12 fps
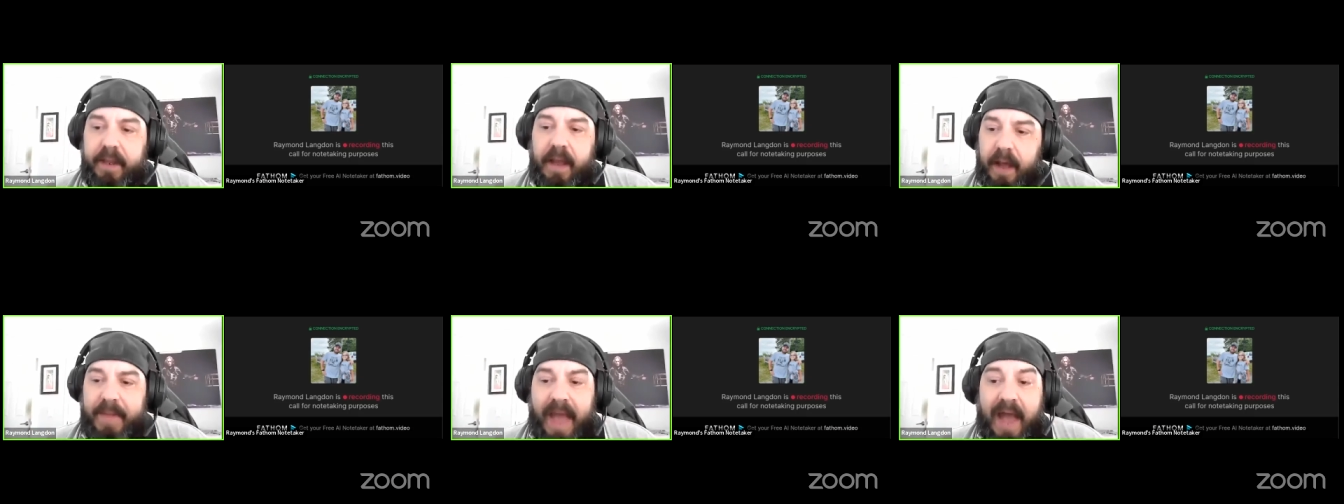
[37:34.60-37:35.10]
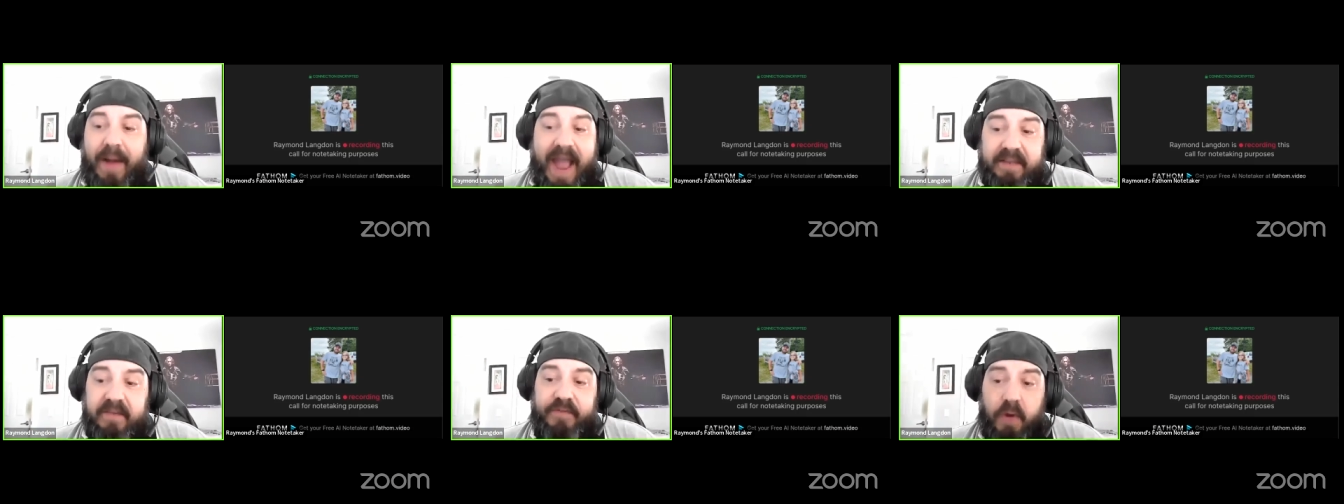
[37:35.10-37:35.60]
um, how
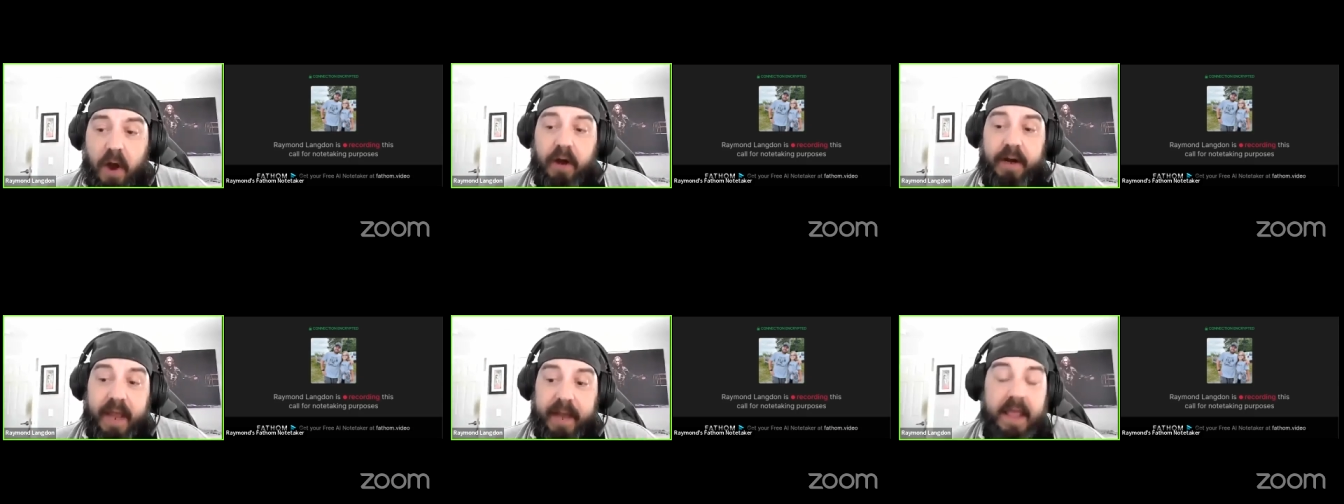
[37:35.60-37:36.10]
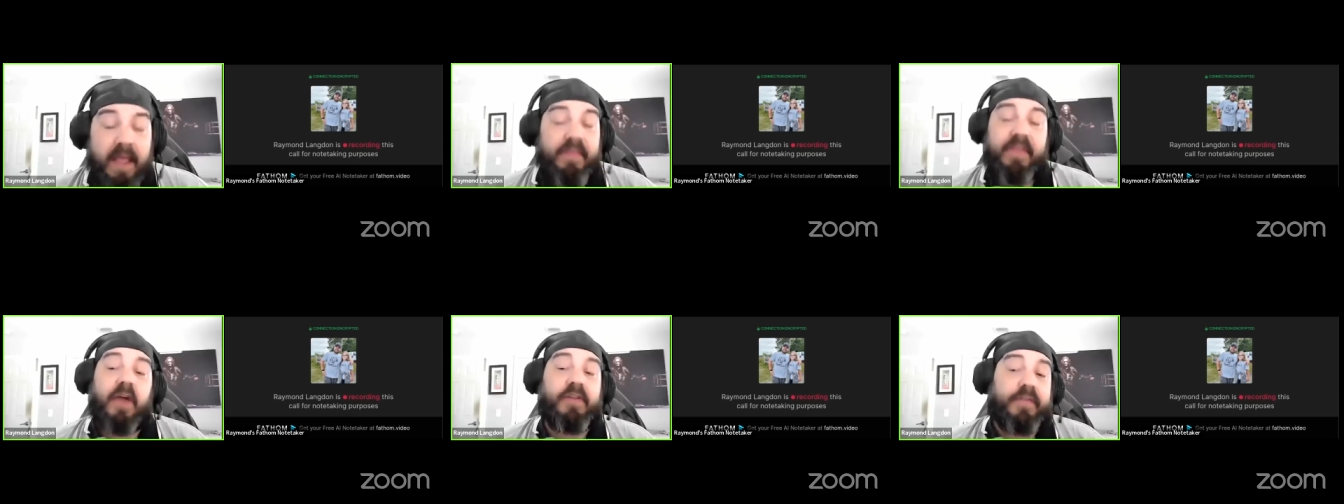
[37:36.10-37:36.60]
active you are. And
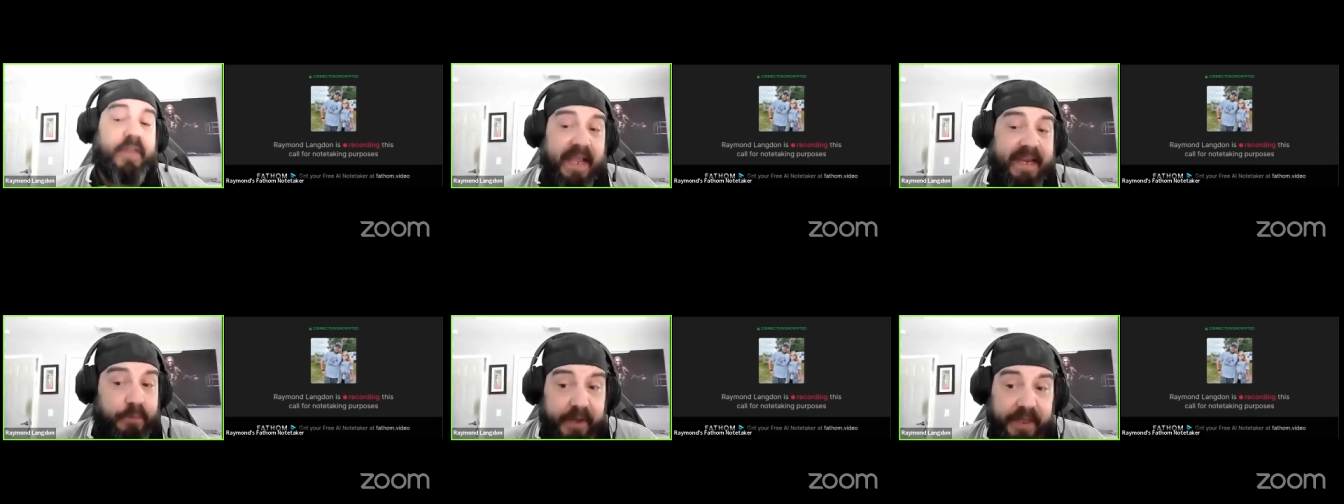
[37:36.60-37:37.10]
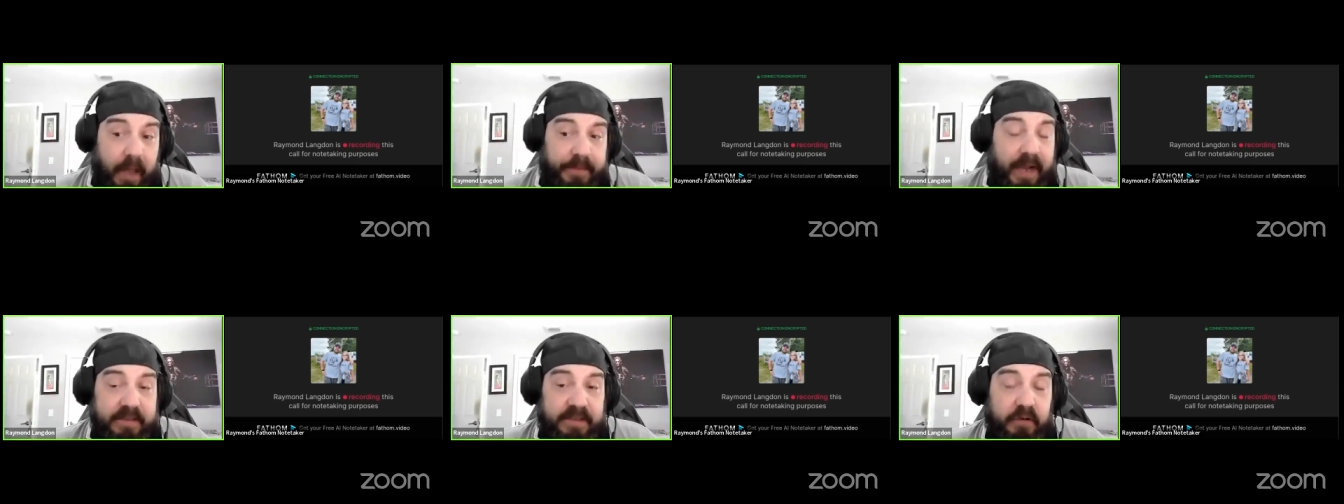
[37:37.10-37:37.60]
the other thing that can really help
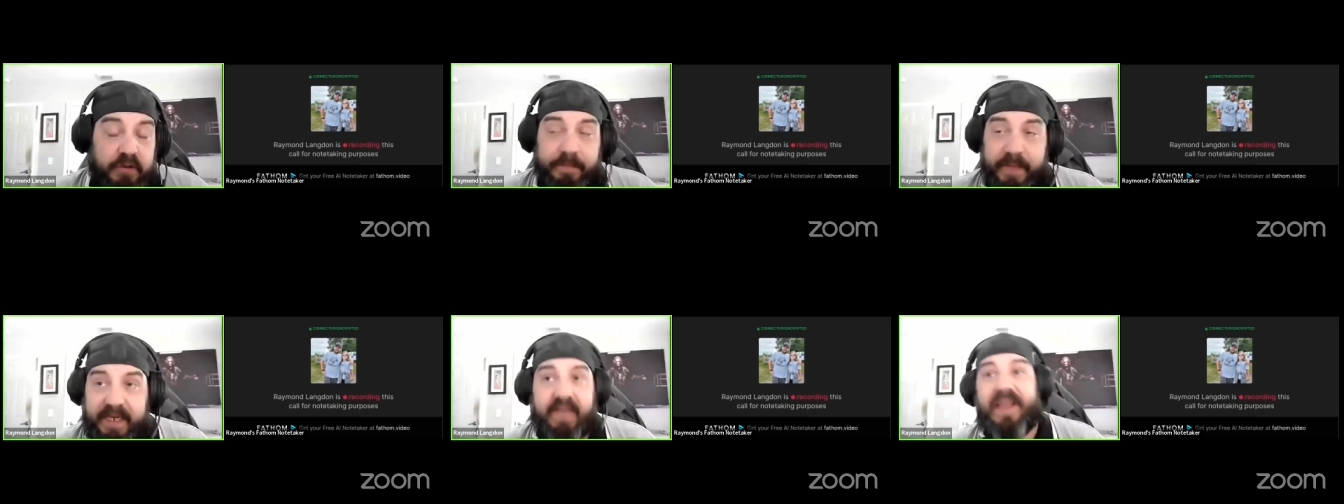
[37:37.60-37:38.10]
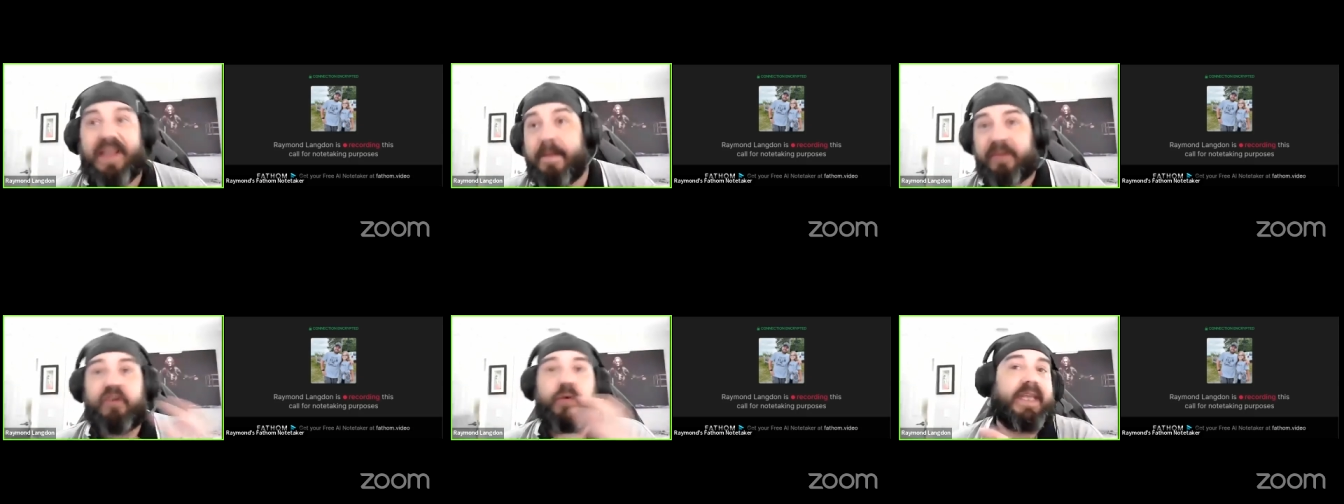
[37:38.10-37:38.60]
you on social media is how
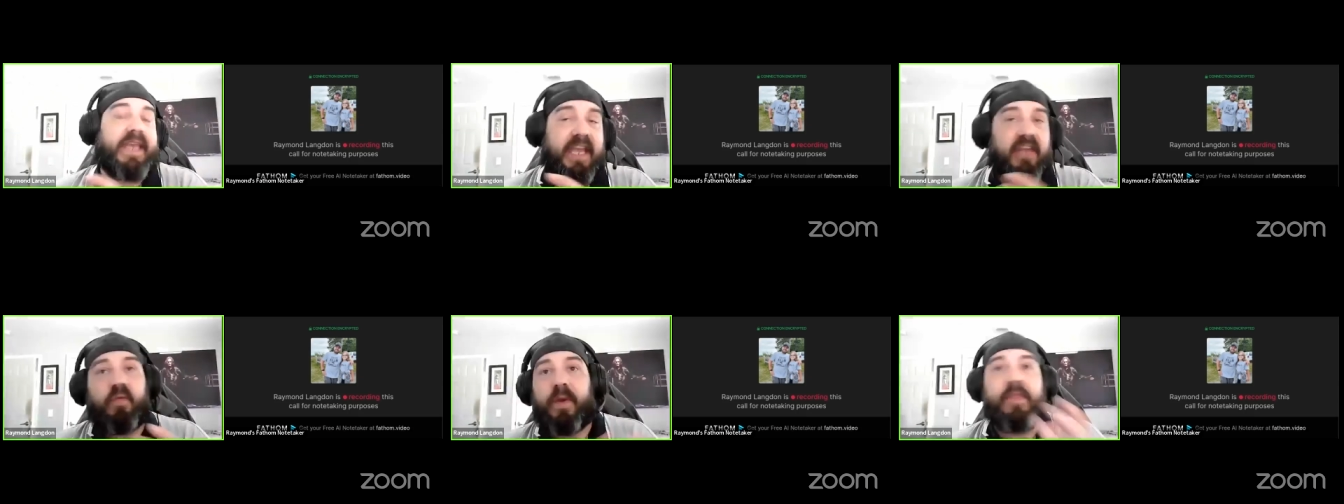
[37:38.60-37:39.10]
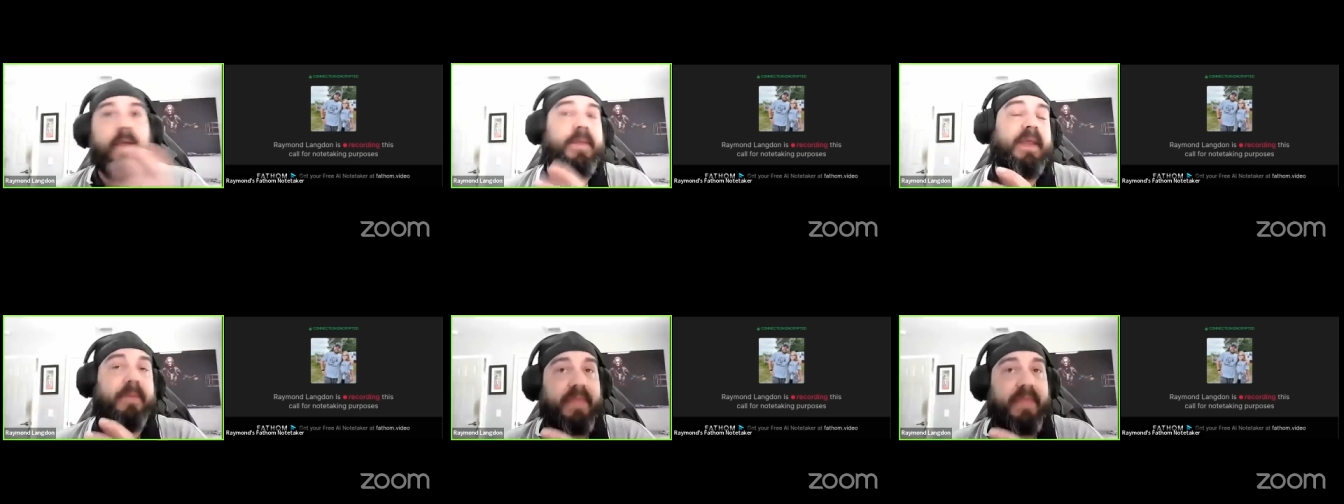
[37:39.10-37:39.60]
much you engage with the
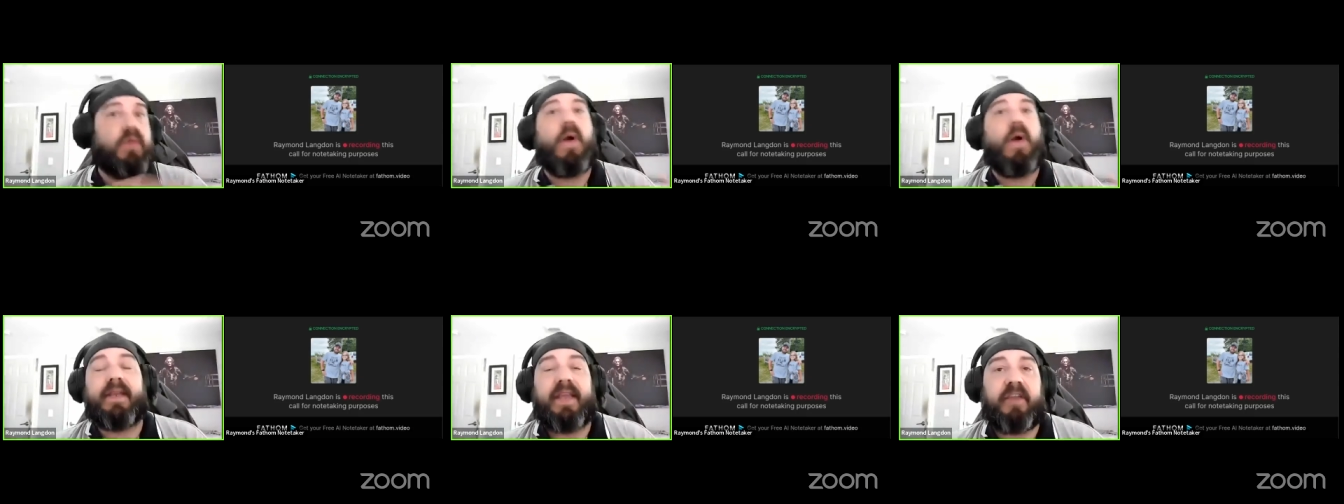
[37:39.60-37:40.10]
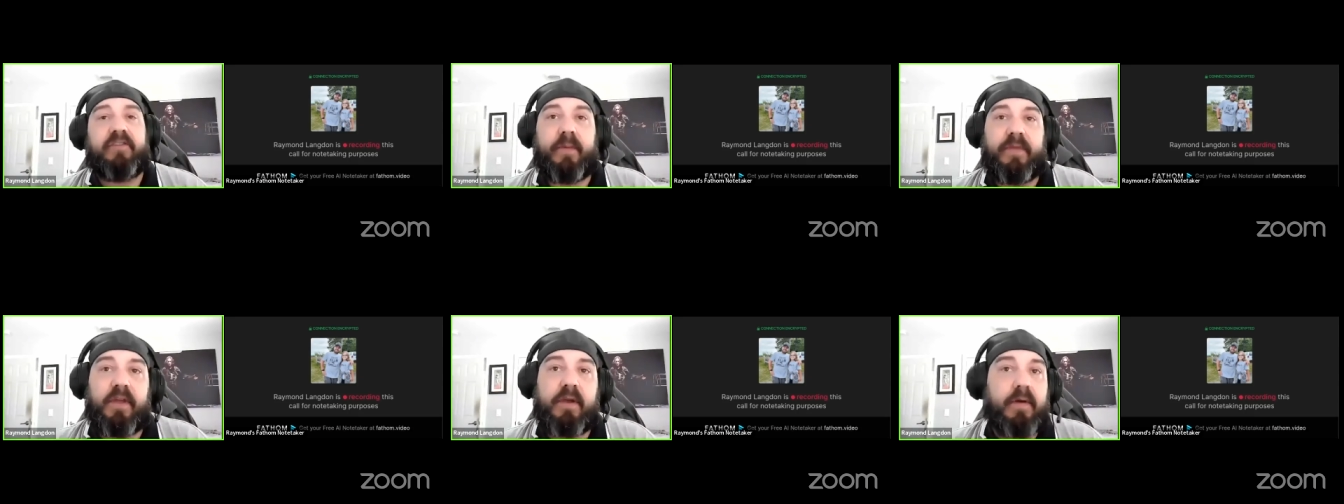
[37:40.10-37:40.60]
people that you want engaging
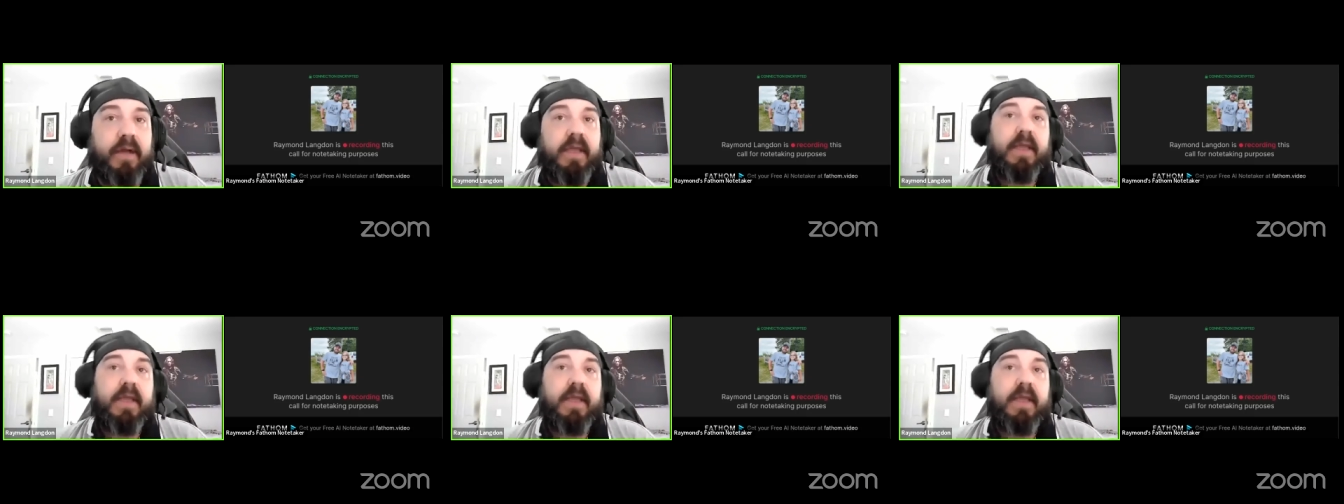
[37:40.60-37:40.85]
with you.